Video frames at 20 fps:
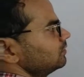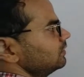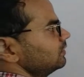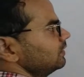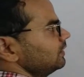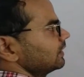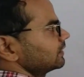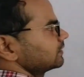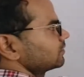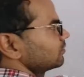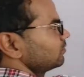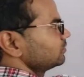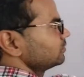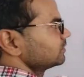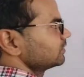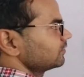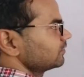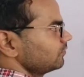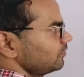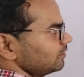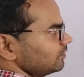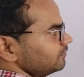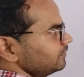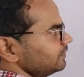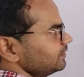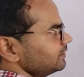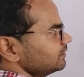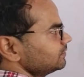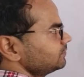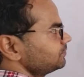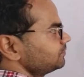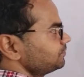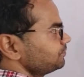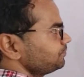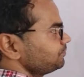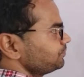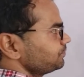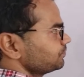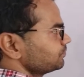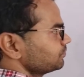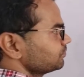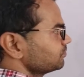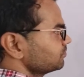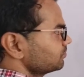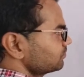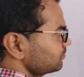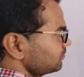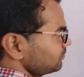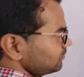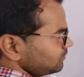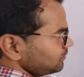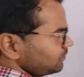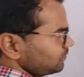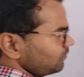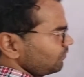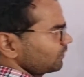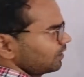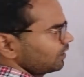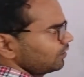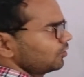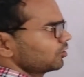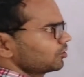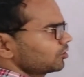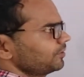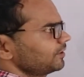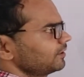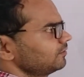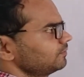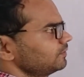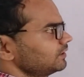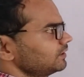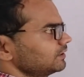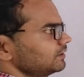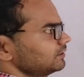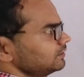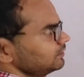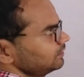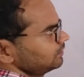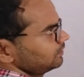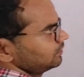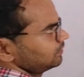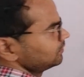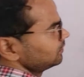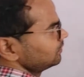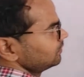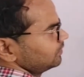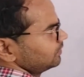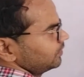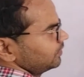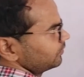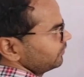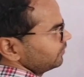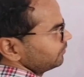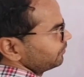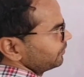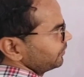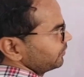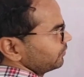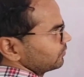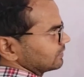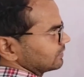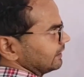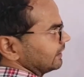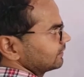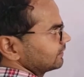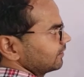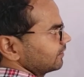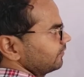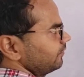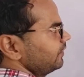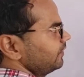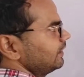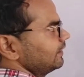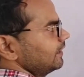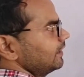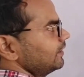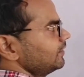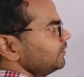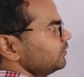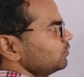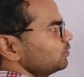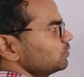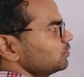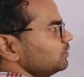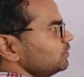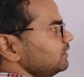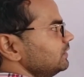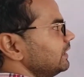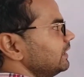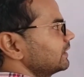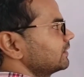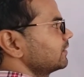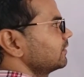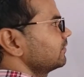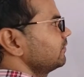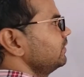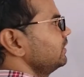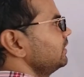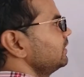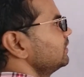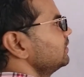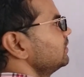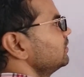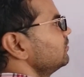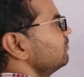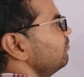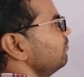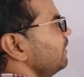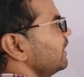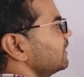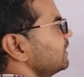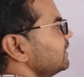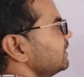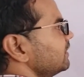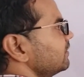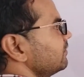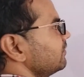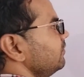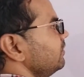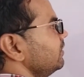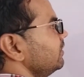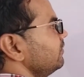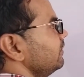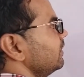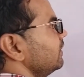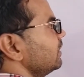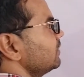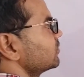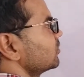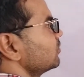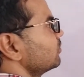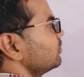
electrons revolve in orbital path. It will produce electric field, and due to electric field, magnetic field will also